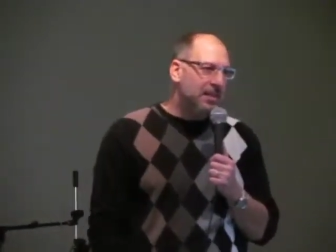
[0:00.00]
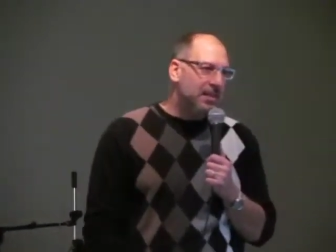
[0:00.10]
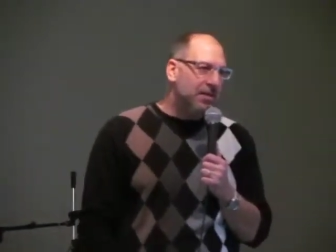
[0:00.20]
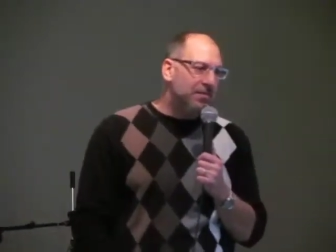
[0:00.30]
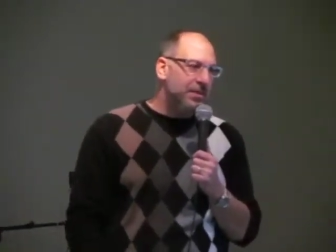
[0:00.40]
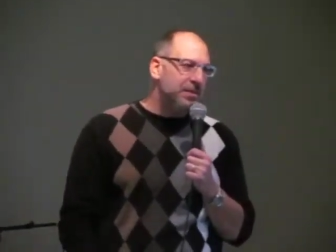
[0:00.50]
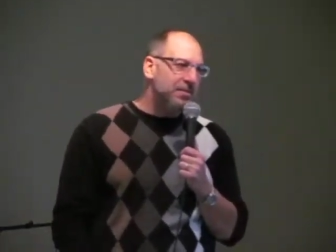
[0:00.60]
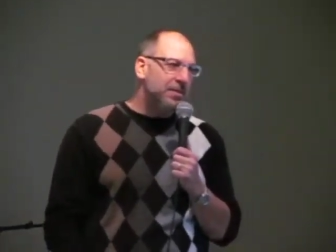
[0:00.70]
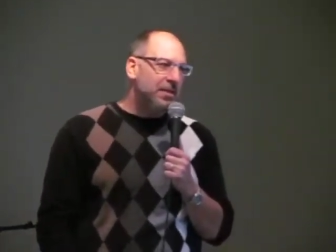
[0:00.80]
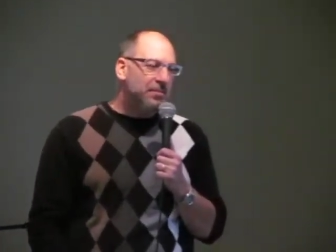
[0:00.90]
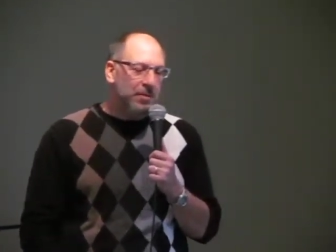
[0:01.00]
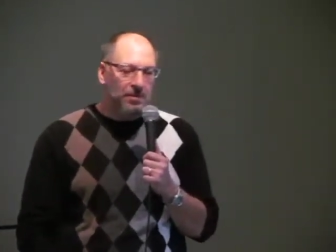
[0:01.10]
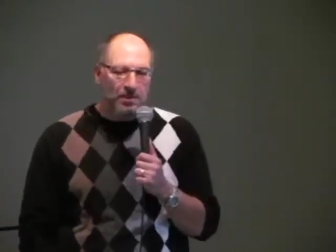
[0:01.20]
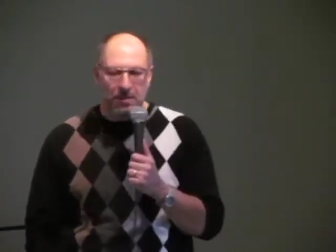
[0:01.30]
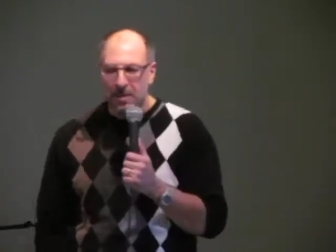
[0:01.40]
selfish. Forgive
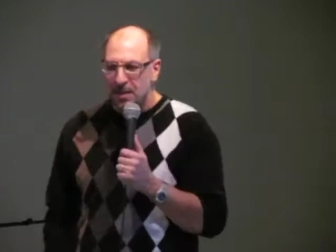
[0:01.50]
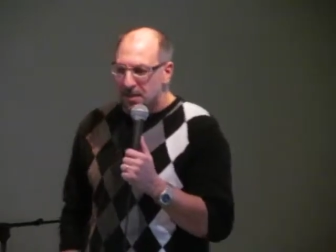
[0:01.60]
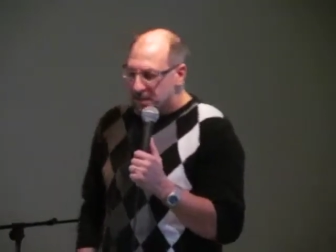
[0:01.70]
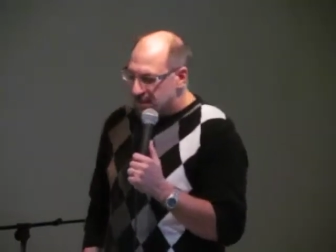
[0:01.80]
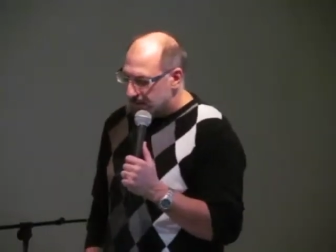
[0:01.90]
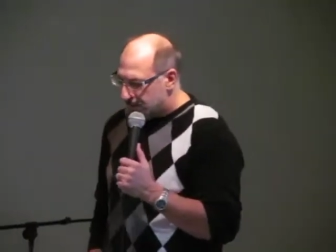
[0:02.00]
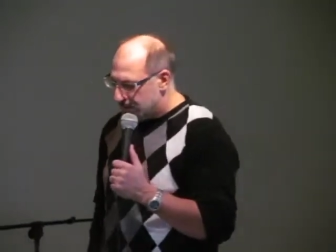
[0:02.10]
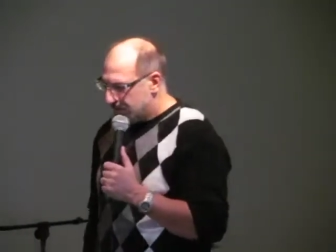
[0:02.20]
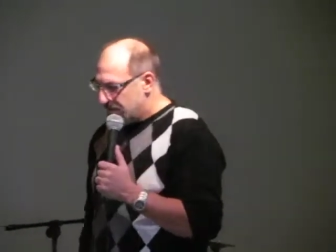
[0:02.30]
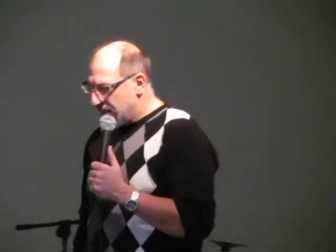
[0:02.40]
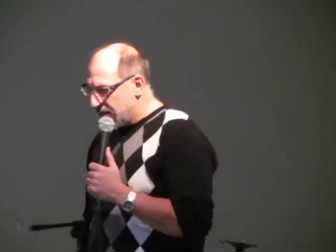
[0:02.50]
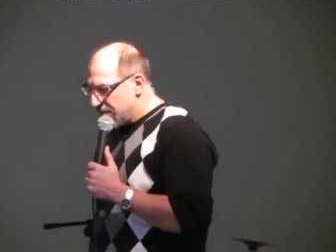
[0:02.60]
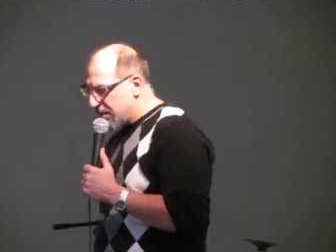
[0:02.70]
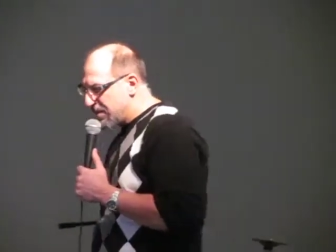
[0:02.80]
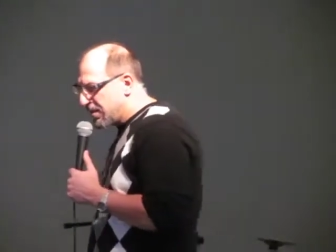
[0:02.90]
me for, for thinking
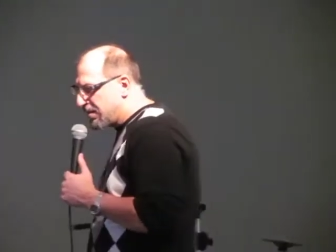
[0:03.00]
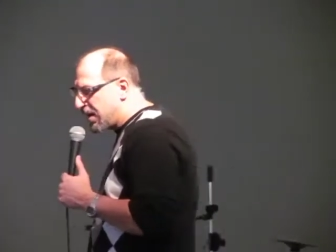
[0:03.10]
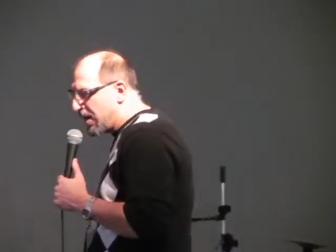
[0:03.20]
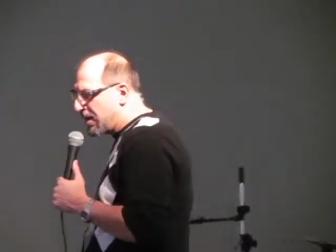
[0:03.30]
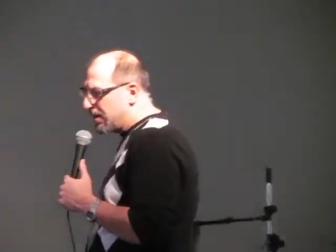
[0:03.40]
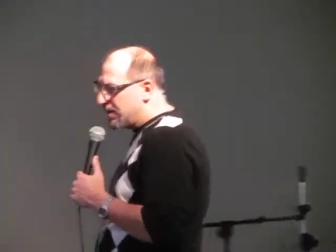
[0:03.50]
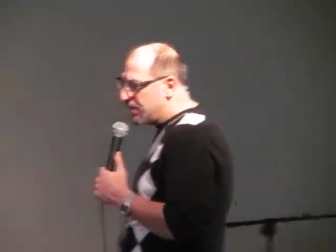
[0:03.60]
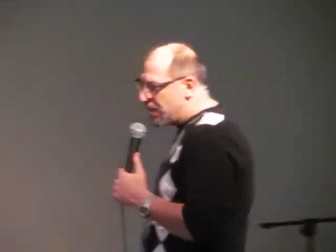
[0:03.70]
of myself highly